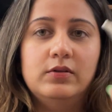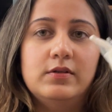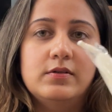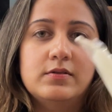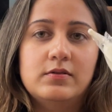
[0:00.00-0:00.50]

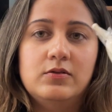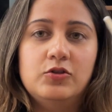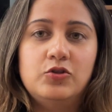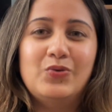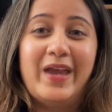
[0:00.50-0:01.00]
these
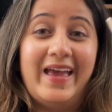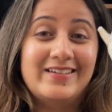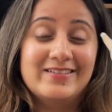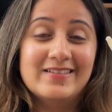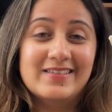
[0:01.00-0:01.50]
two
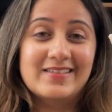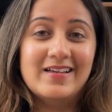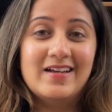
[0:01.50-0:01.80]
candles